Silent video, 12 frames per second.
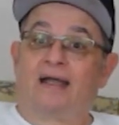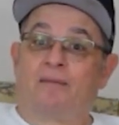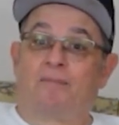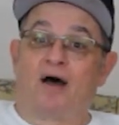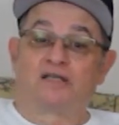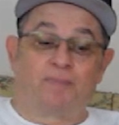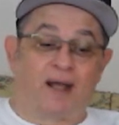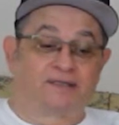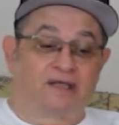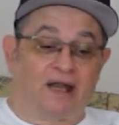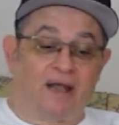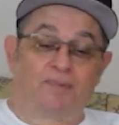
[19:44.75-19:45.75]
It bounced back
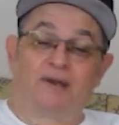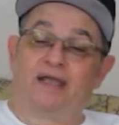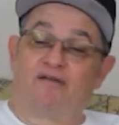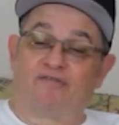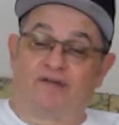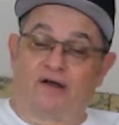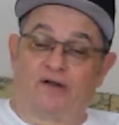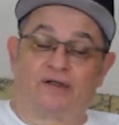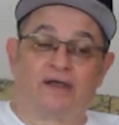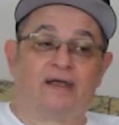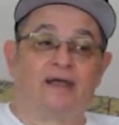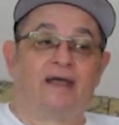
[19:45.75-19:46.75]
to the Lippity infield,
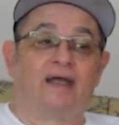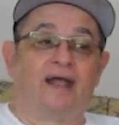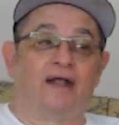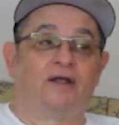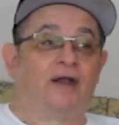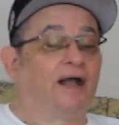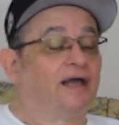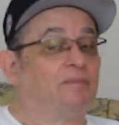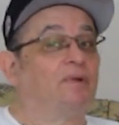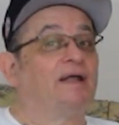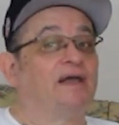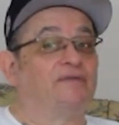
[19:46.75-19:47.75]
and you're not
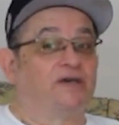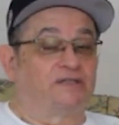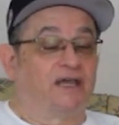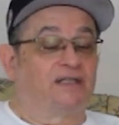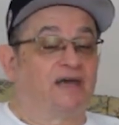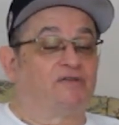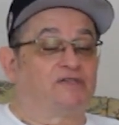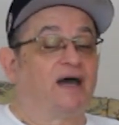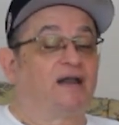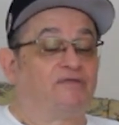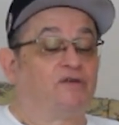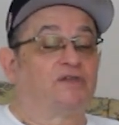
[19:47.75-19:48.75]
going to believe this. He hit that
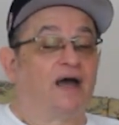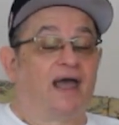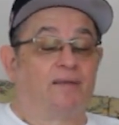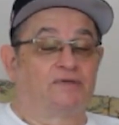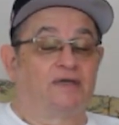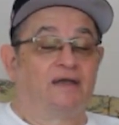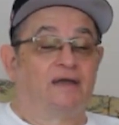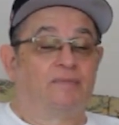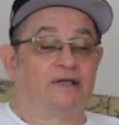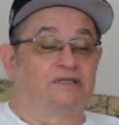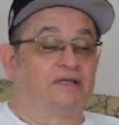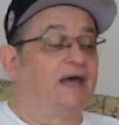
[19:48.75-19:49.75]
facade a few times.
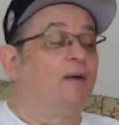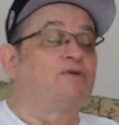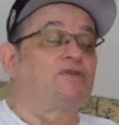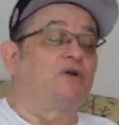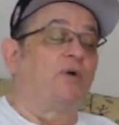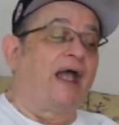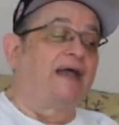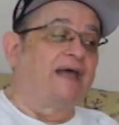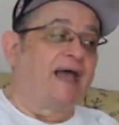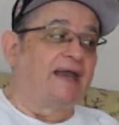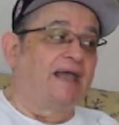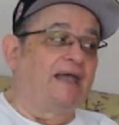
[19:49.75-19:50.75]
But he said that was the
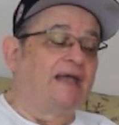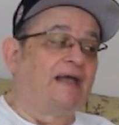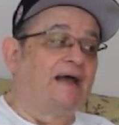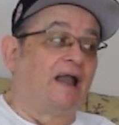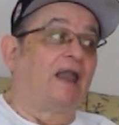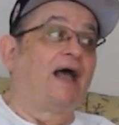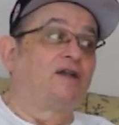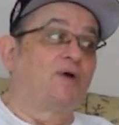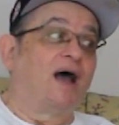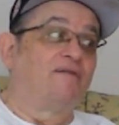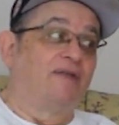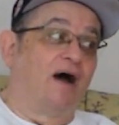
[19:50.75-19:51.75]
granddaddy A line
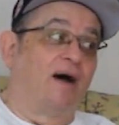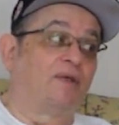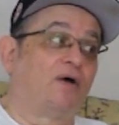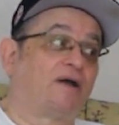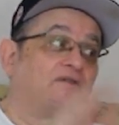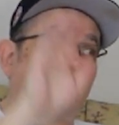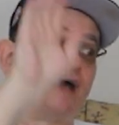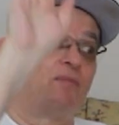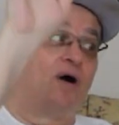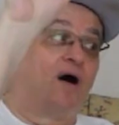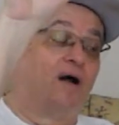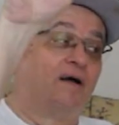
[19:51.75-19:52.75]
drive now. I'm talking fly
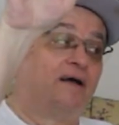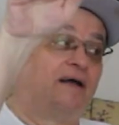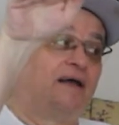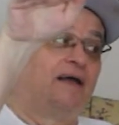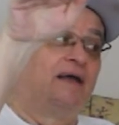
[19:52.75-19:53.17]
ball.